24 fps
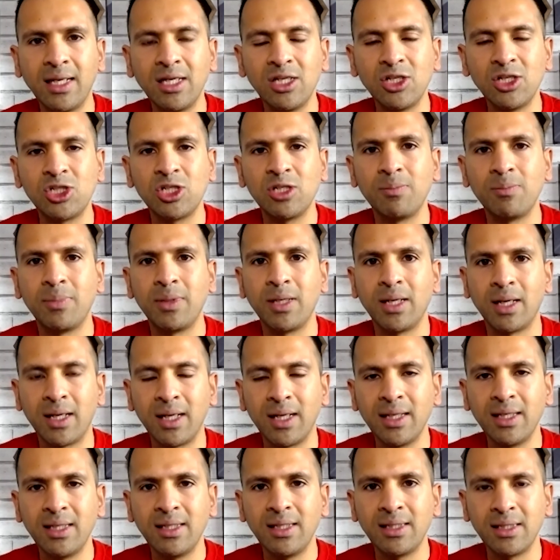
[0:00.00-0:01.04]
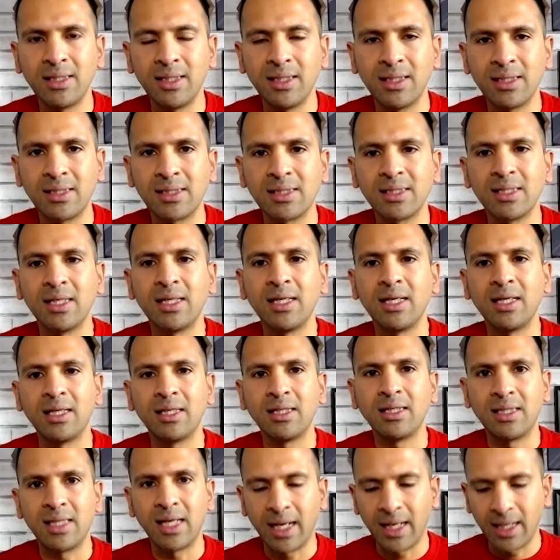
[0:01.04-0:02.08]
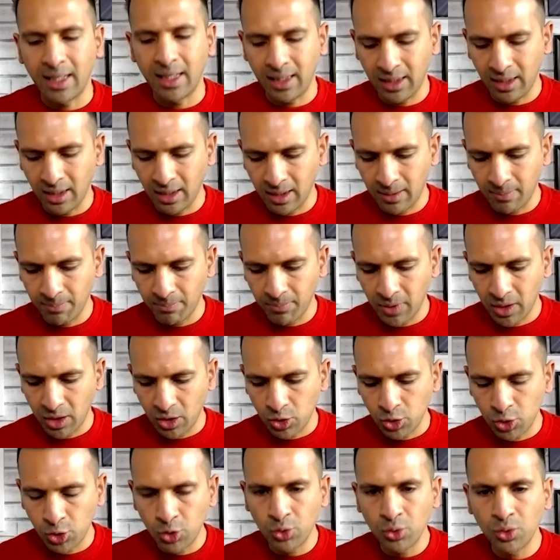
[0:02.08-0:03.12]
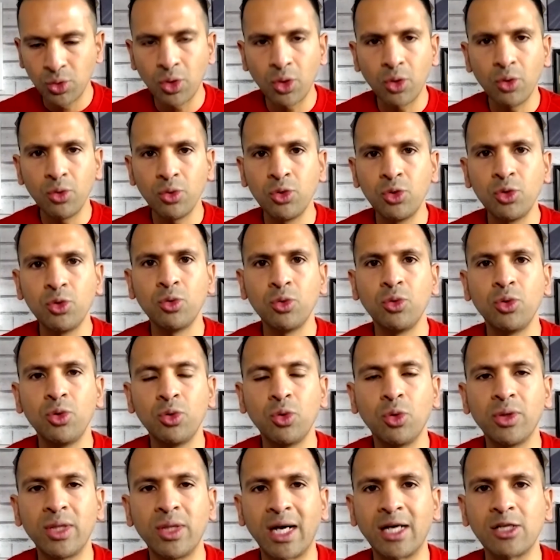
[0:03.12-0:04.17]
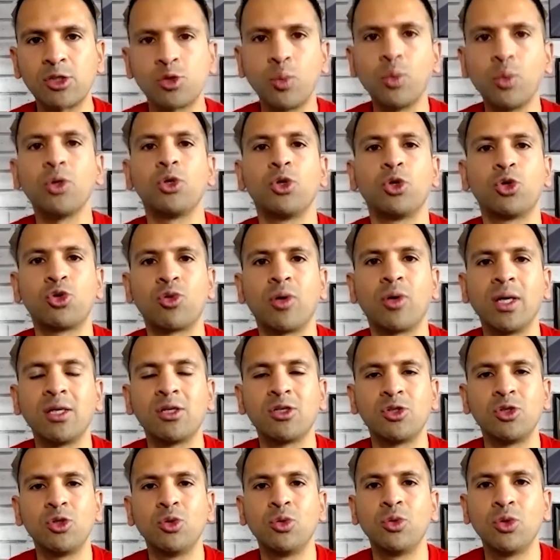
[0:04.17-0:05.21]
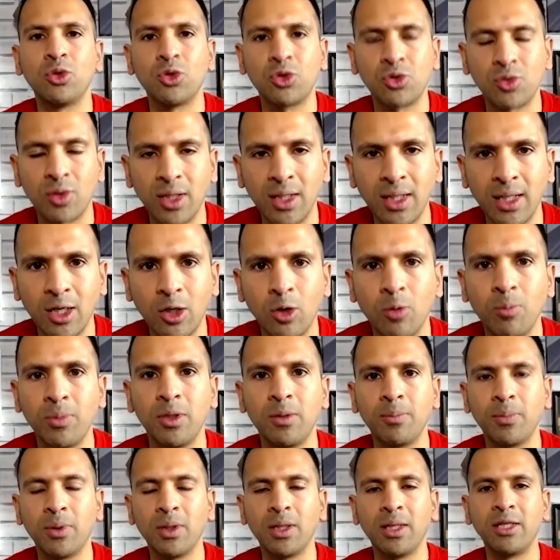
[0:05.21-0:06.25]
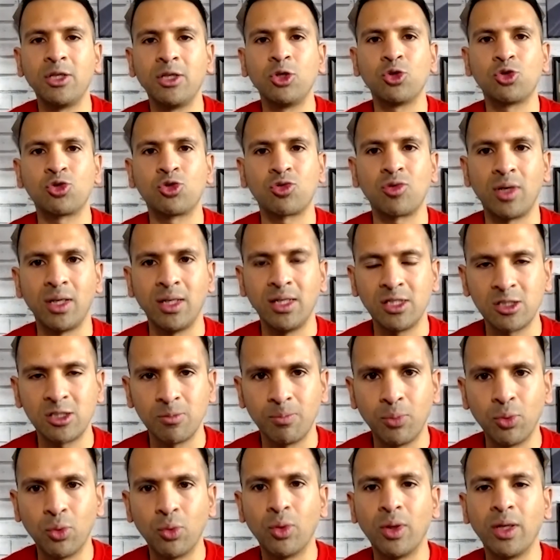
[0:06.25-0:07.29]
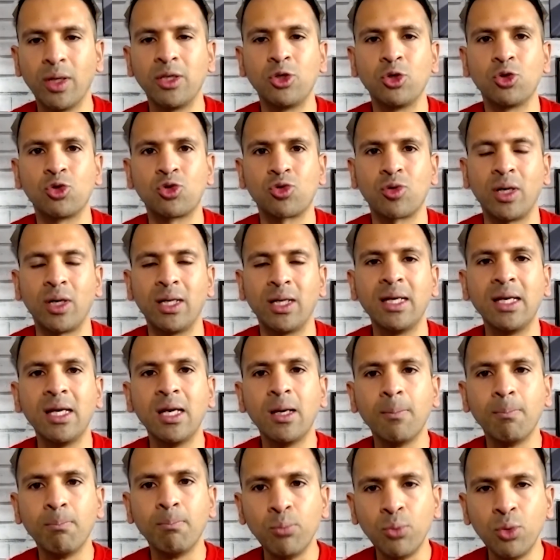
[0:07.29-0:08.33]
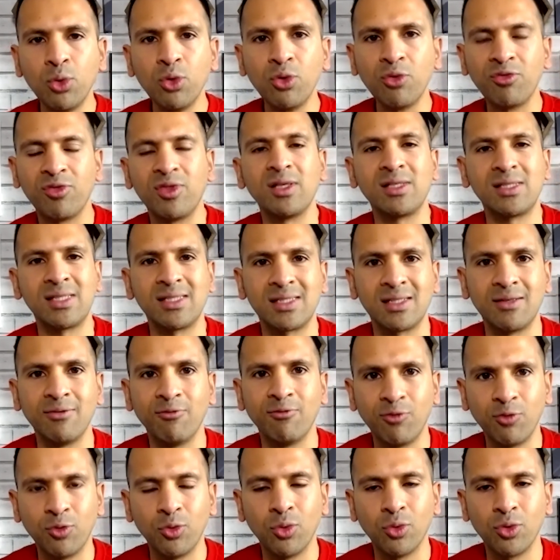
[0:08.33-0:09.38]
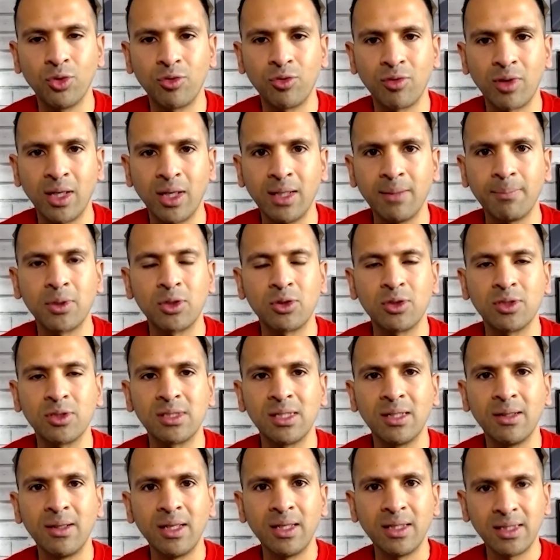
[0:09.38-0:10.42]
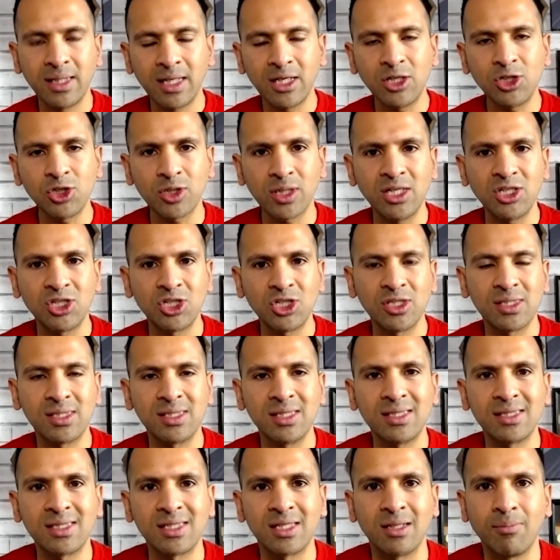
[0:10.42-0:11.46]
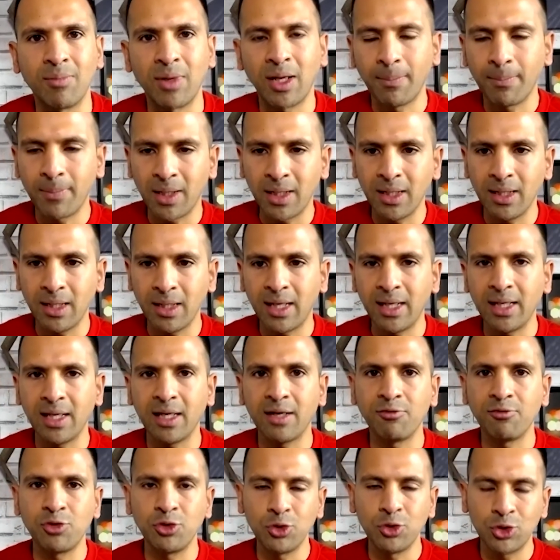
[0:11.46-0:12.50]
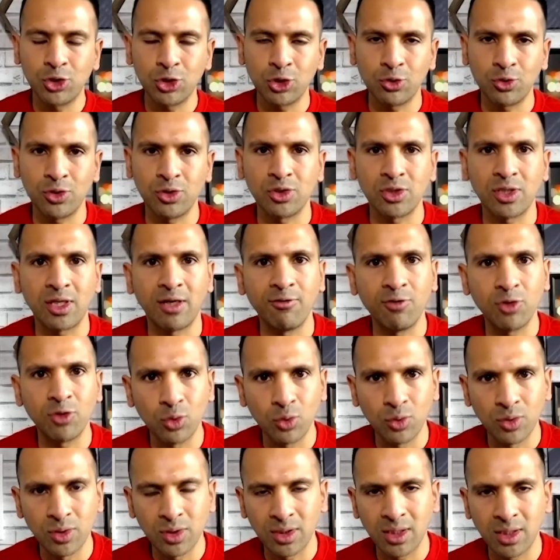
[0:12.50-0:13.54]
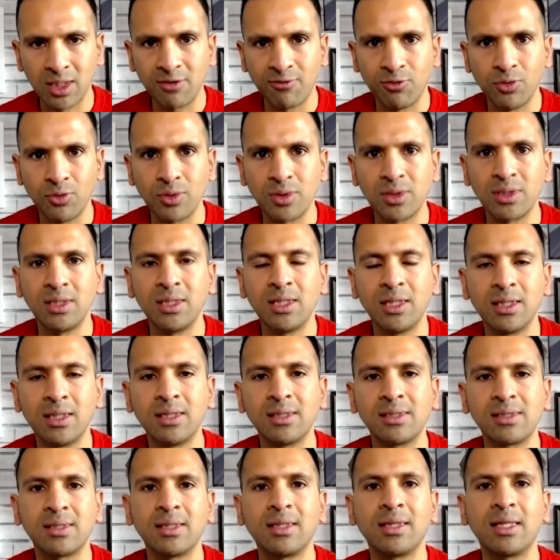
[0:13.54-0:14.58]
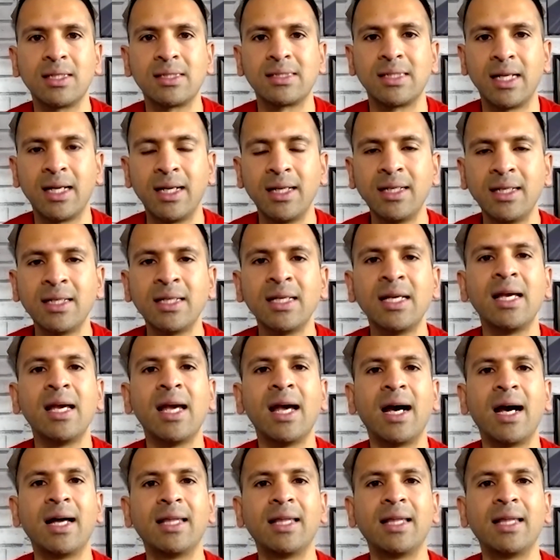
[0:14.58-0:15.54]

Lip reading: the energy behind it that you're that's what you're trying to do. You're trying to help people, and you're trying to support, and you're trying to move the system forward, right? Because the education system, like I have two children, so I have a daughter that's 14 and a son that's 9, and